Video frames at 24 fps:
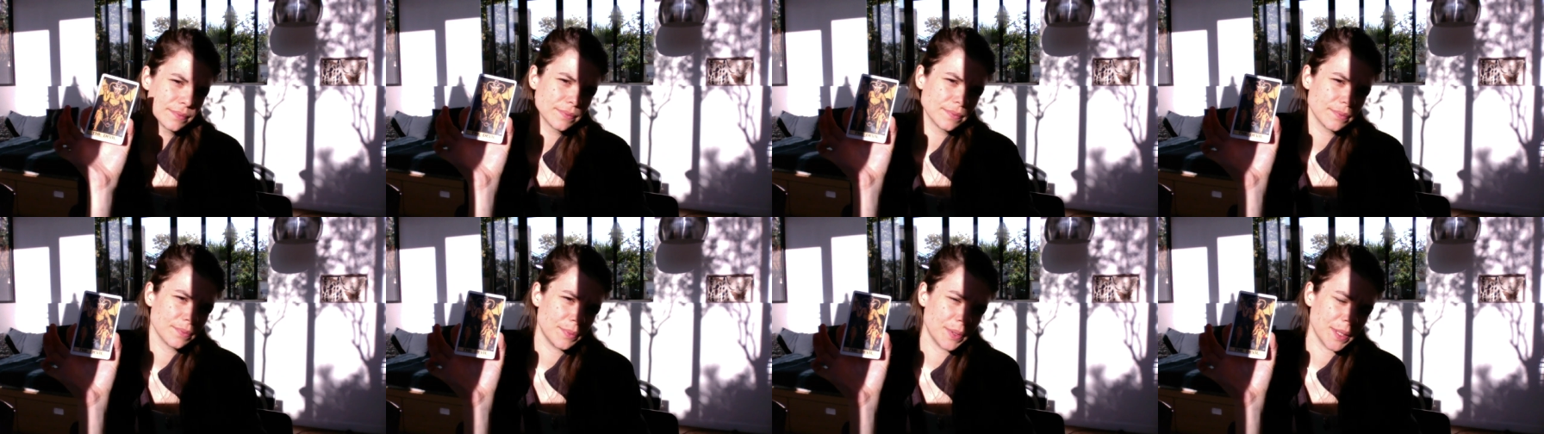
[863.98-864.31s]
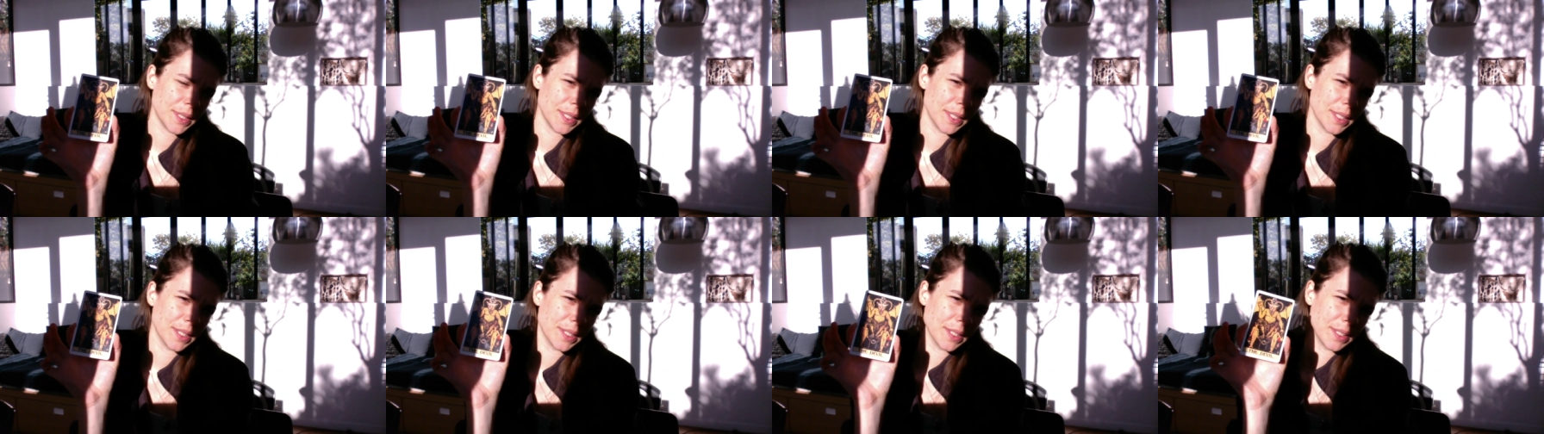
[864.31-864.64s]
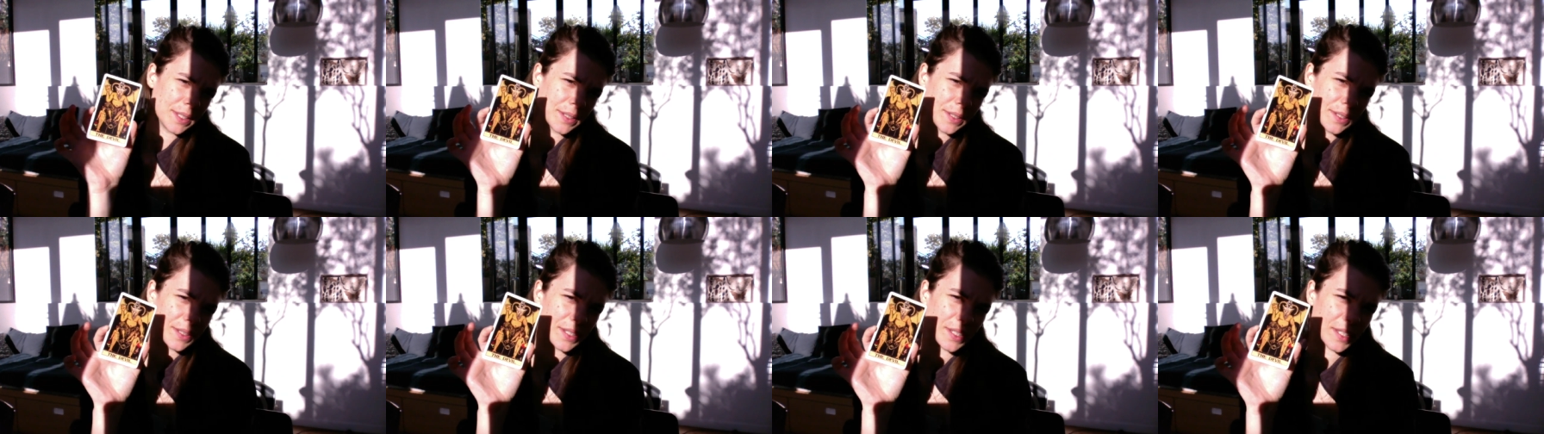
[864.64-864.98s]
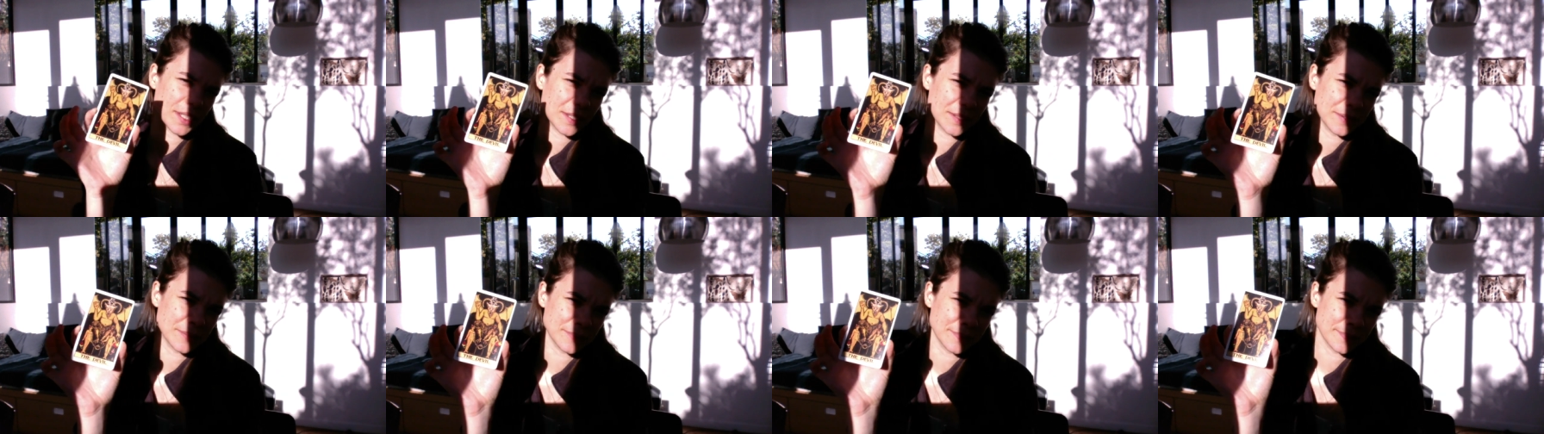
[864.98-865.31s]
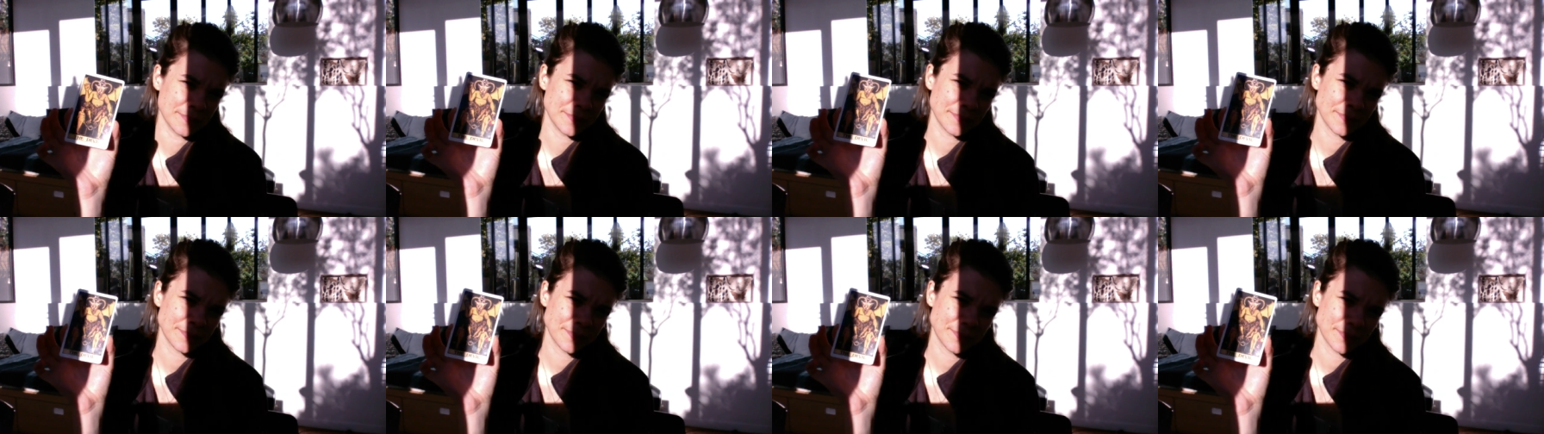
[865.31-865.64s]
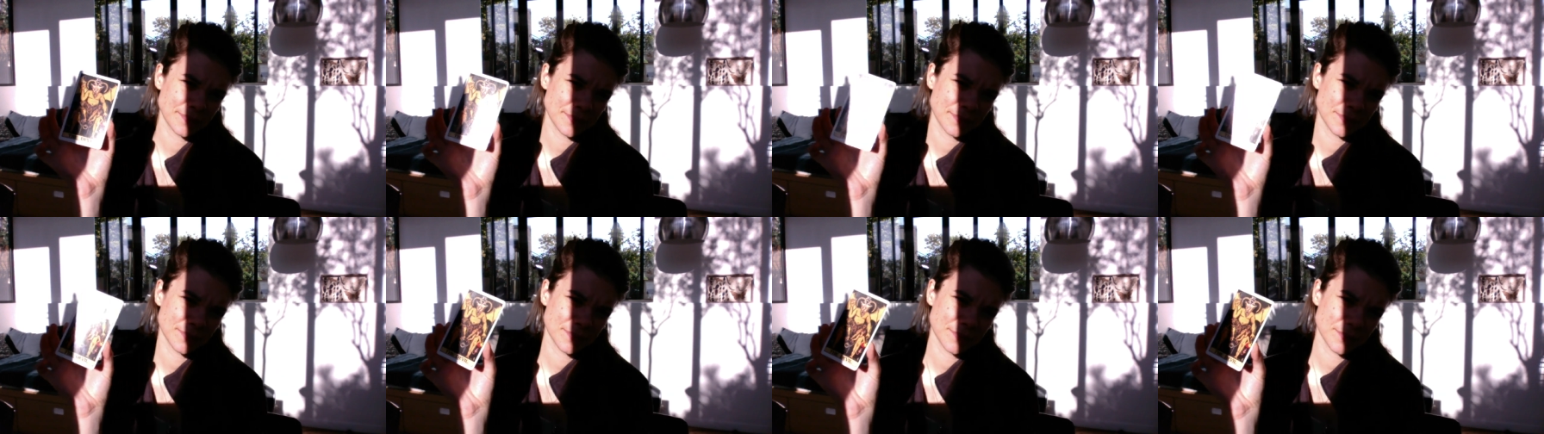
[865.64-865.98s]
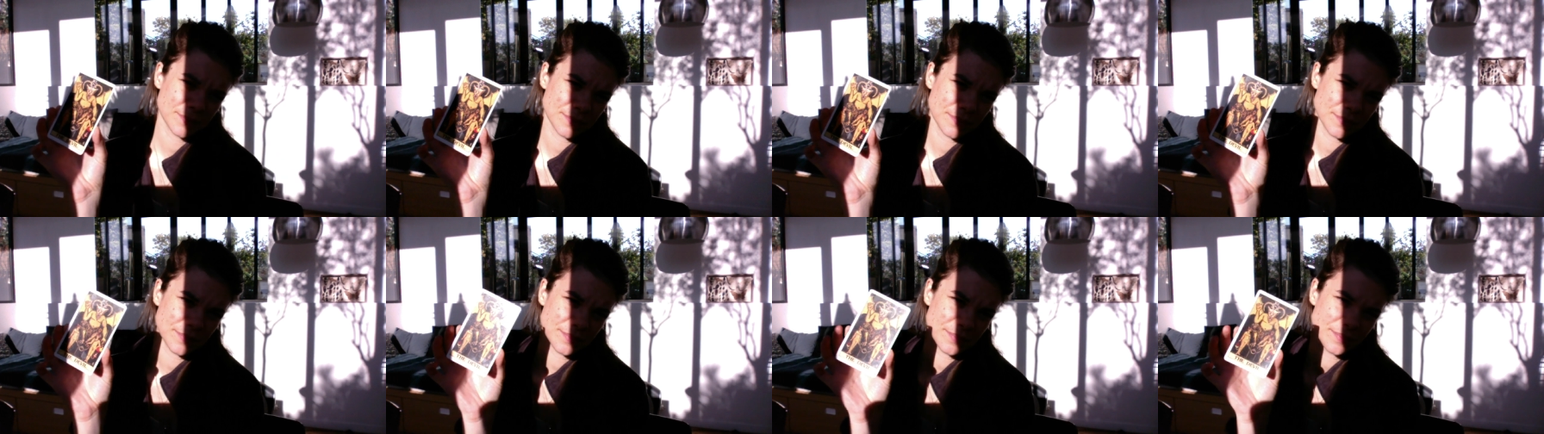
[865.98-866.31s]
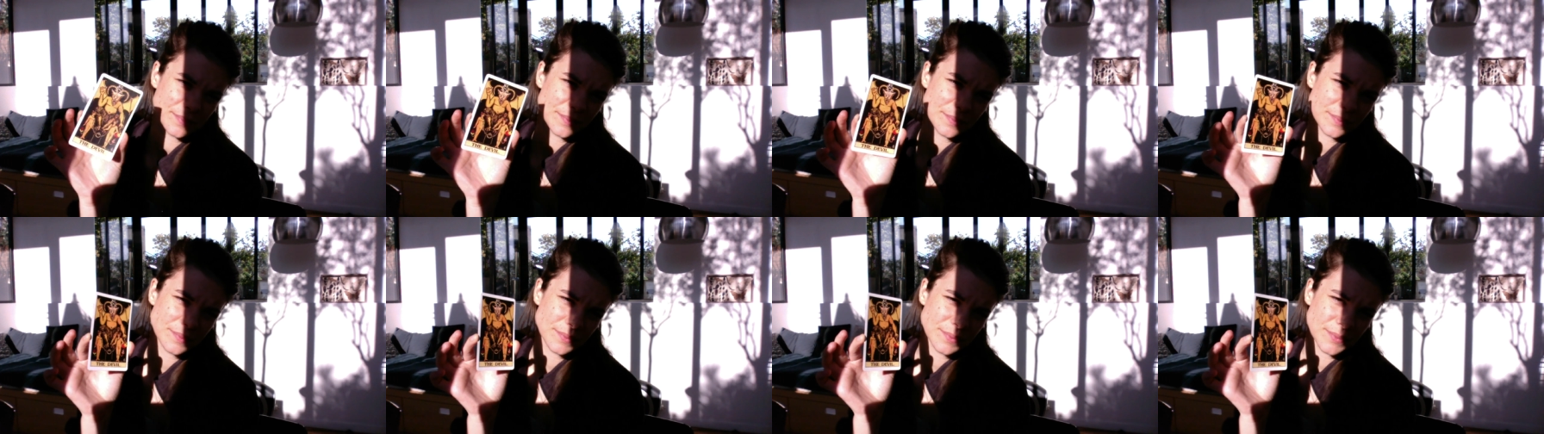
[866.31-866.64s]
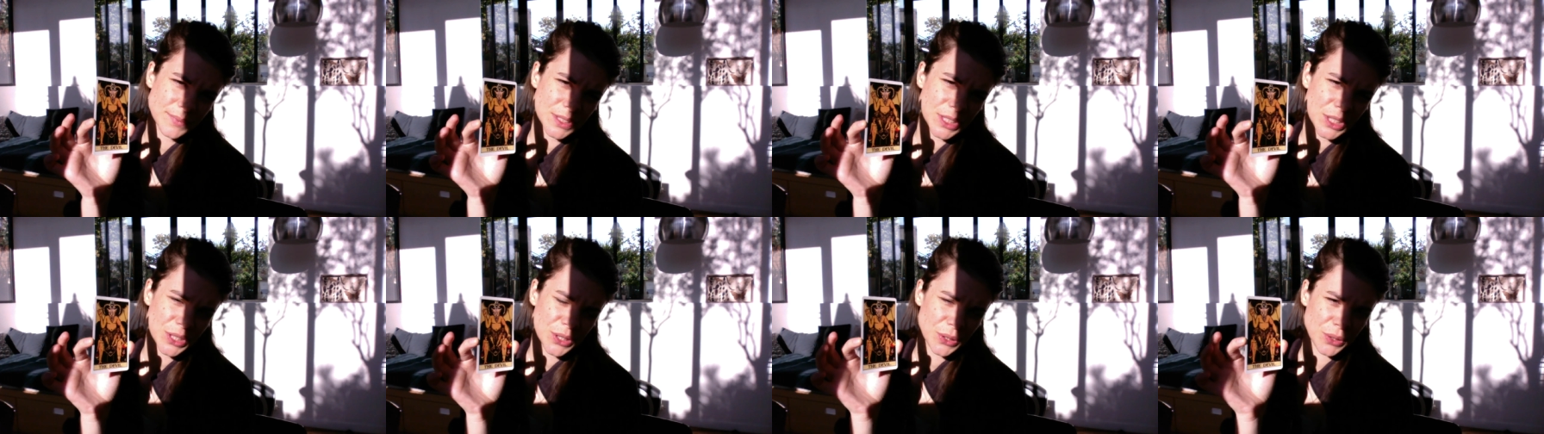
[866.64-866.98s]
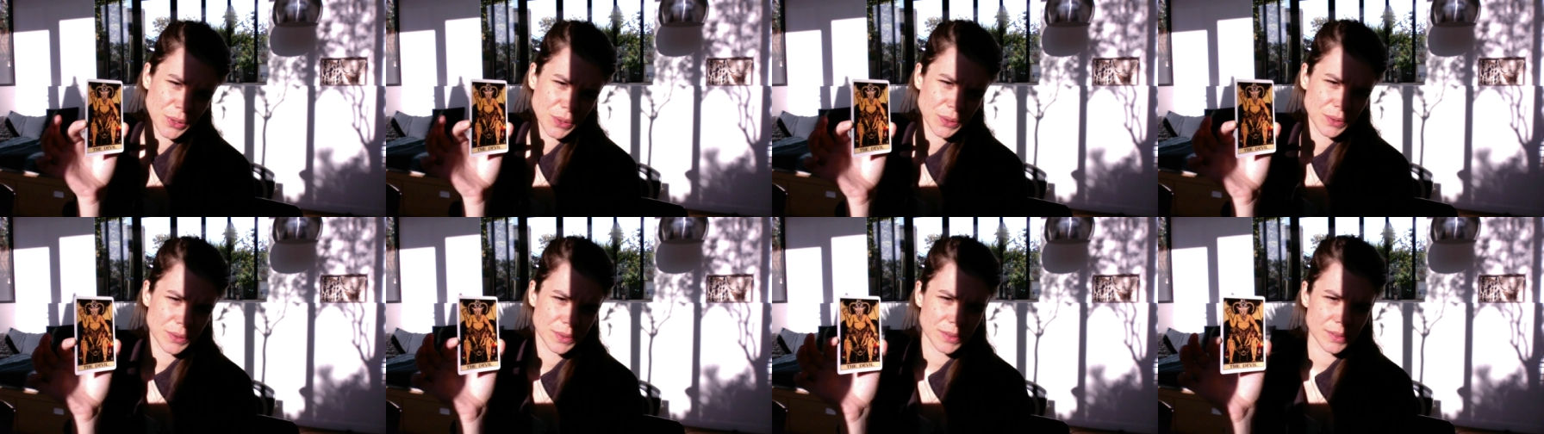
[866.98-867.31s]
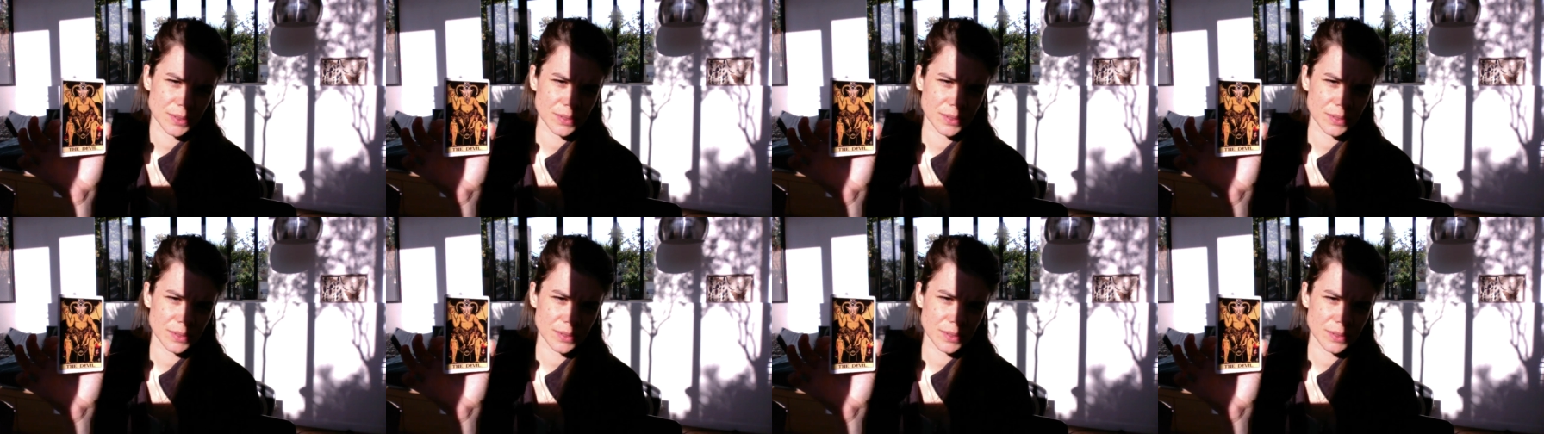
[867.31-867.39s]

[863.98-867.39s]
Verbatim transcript: being, um, you know,